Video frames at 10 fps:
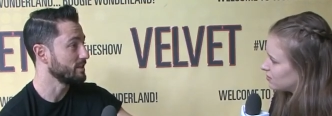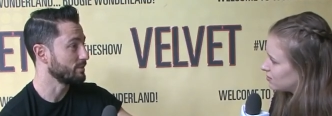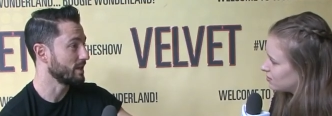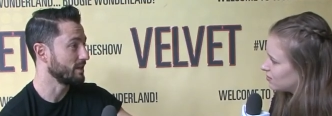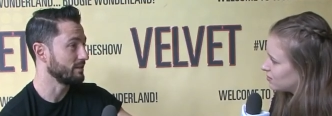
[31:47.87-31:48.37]
Speaker 1: is
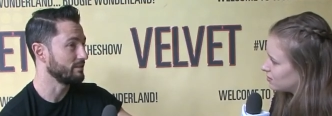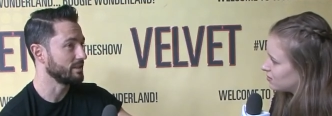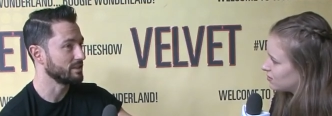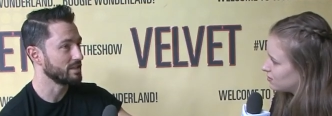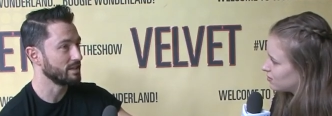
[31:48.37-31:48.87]
making
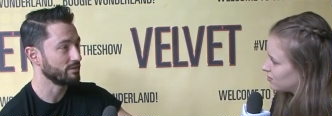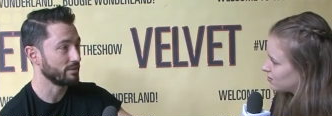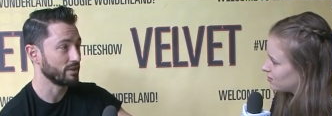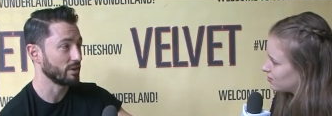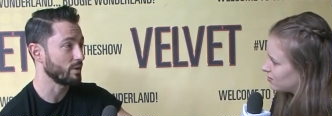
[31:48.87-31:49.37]
the aesthetic of
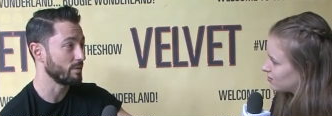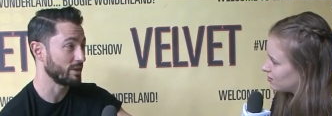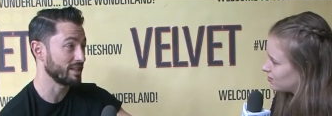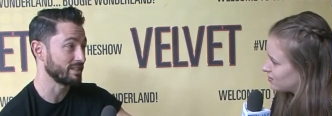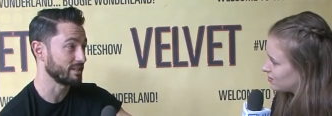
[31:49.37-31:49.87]
everything quite
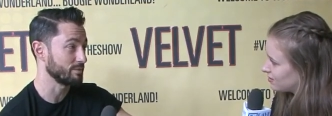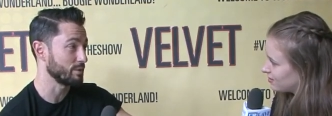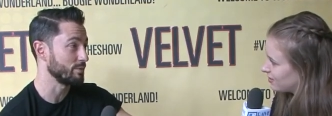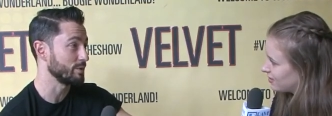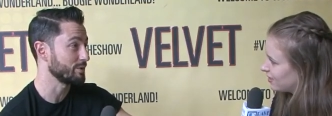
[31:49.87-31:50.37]
plastic at the
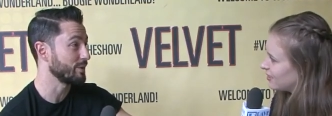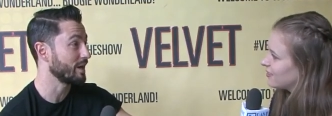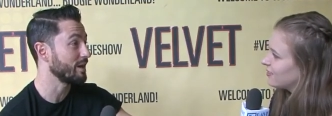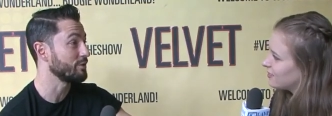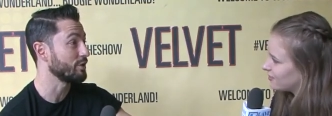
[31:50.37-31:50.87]
moment, so we're
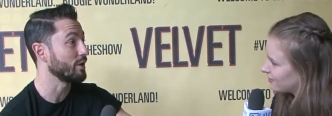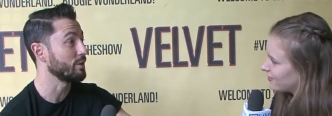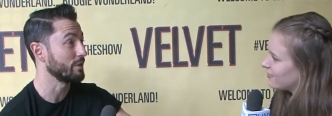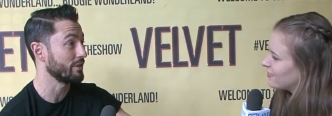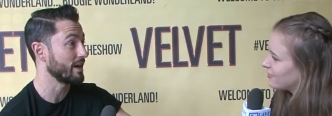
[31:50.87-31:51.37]
kind of
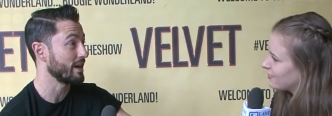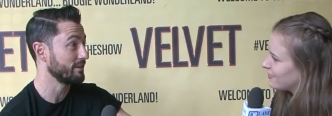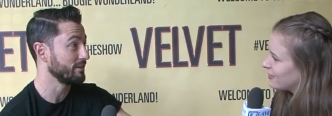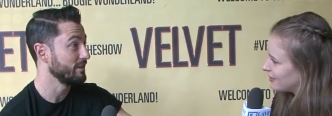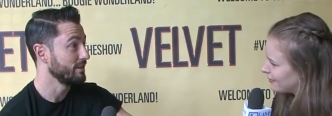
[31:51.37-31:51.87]
going with that.
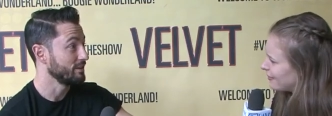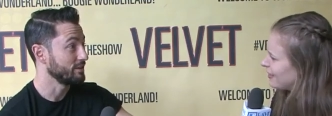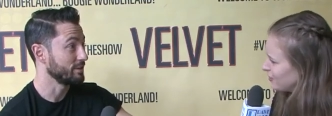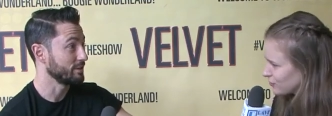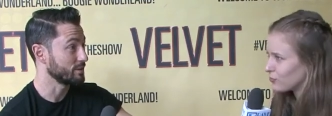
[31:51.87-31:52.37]

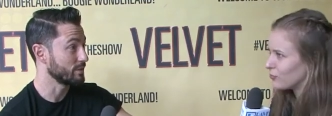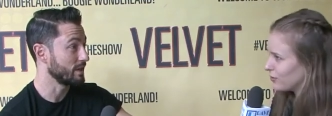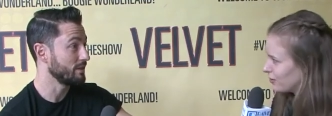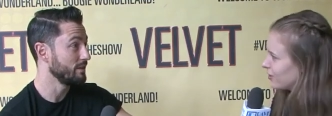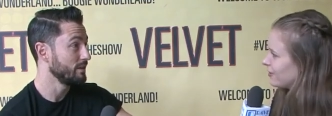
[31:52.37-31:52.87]

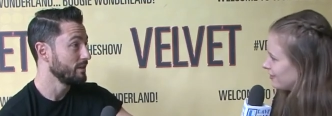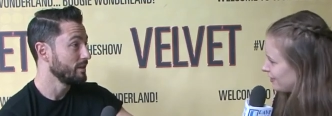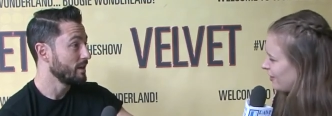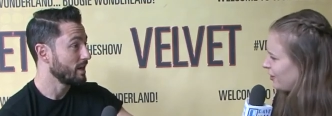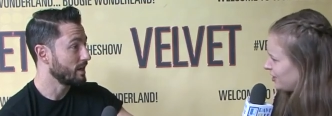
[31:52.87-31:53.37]
Really,
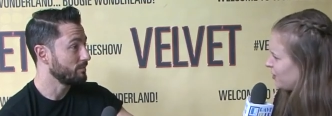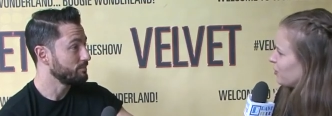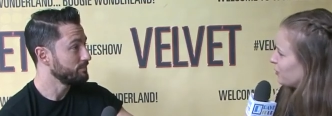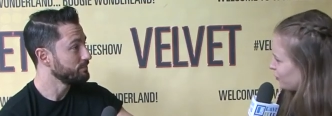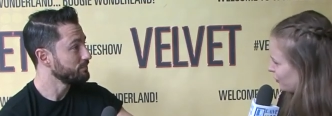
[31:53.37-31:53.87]
I like that
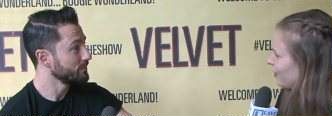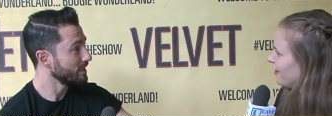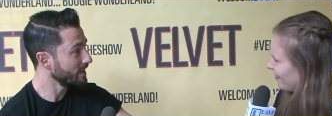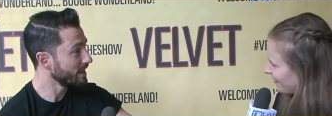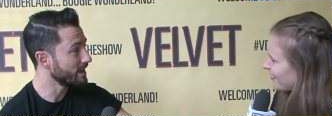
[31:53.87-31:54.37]
metaphor.
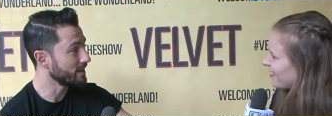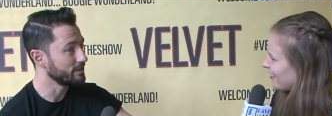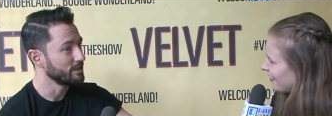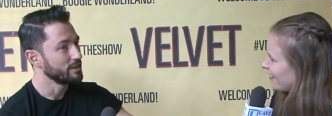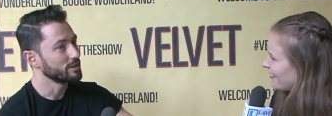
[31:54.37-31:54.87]

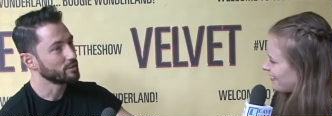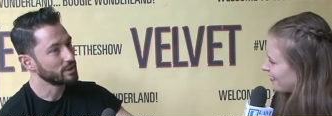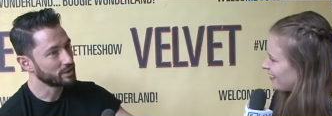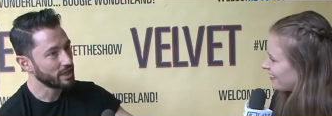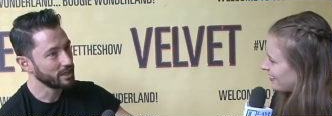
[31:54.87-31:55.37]
Yeah, so we're
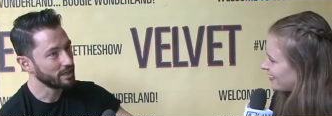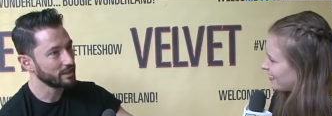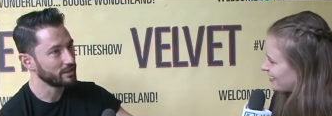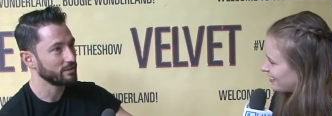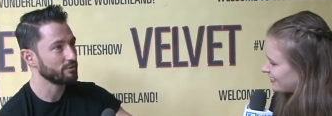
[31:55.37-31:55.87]
trying to
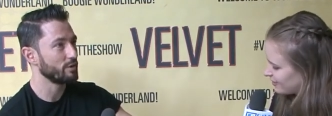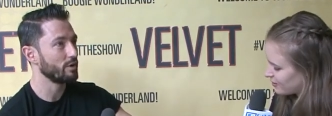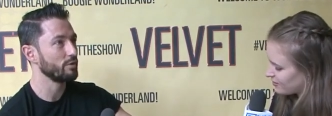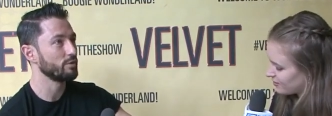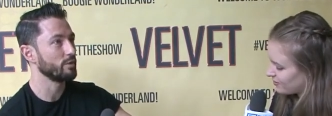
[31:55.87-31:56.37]
get
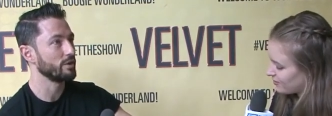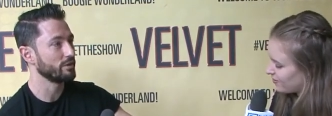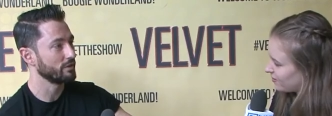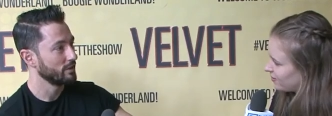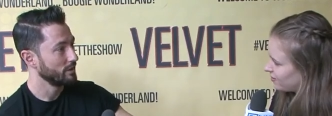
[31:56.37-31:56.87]
involved with
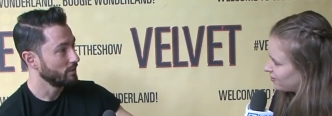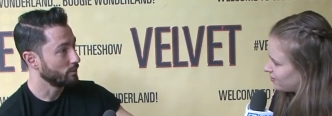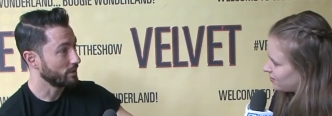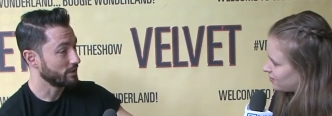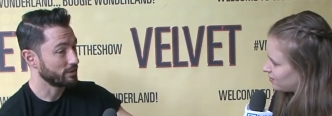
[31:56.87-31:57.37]

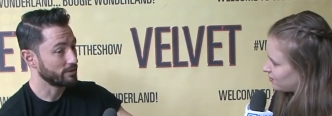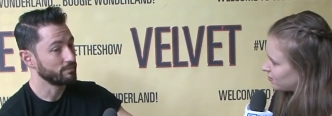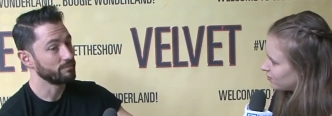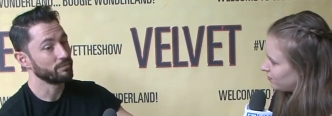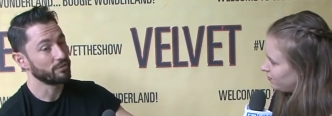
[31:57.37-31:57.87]

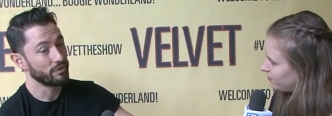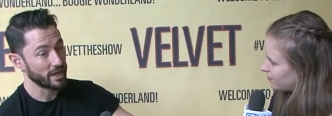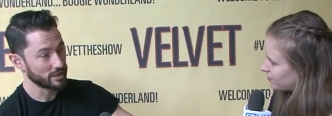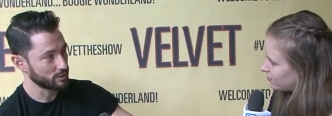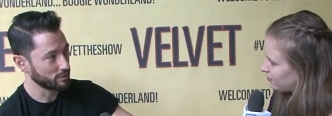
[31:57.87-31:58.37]

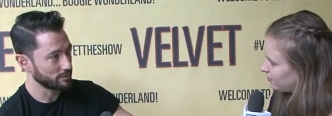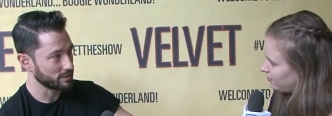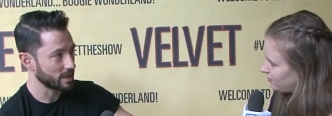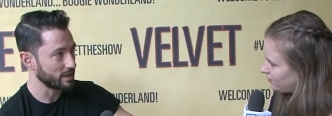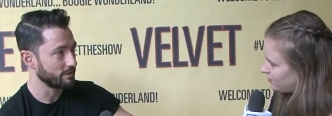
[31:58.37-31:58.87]
that sort of
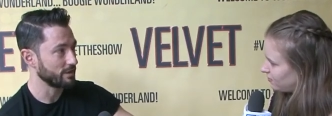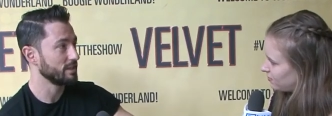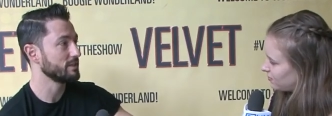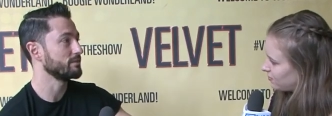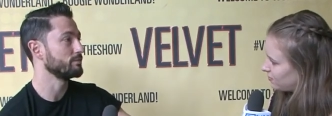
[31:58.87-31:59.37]
side of
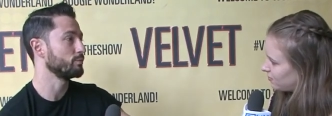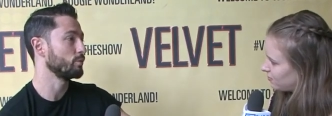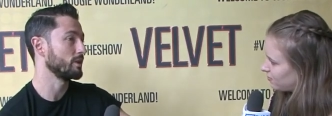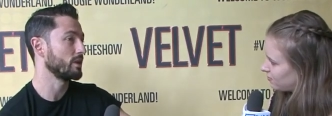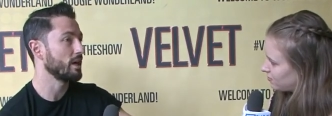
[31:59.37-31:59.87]
things, and
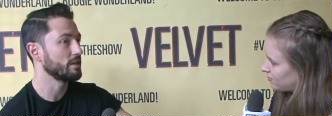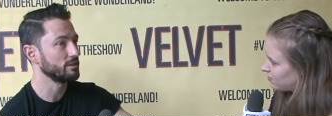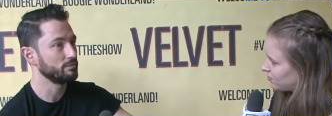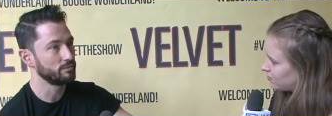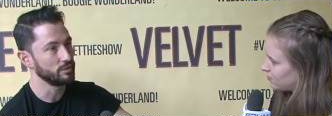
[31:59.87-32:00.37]
we'd like
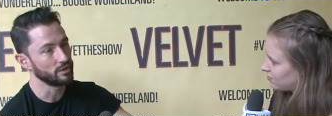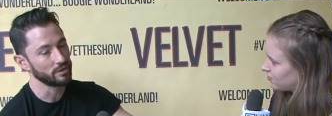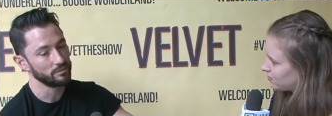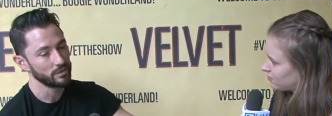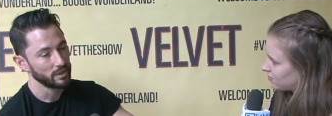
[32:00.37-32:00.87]
to, you
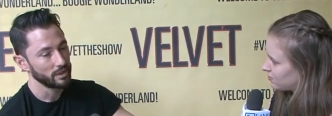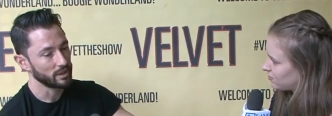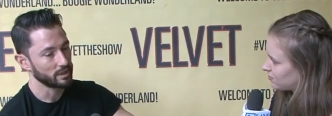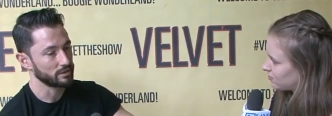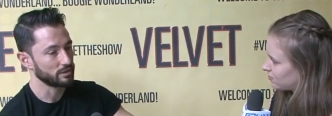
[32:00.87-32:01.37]
know,
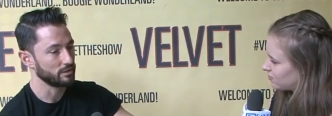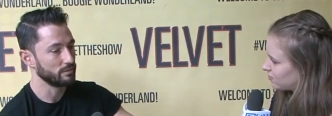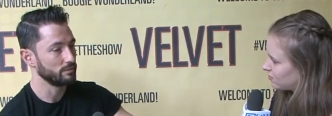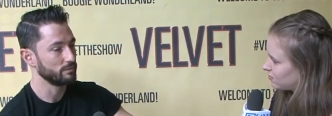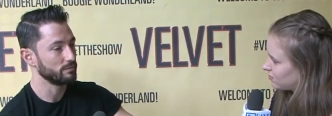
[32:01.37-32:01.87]
get into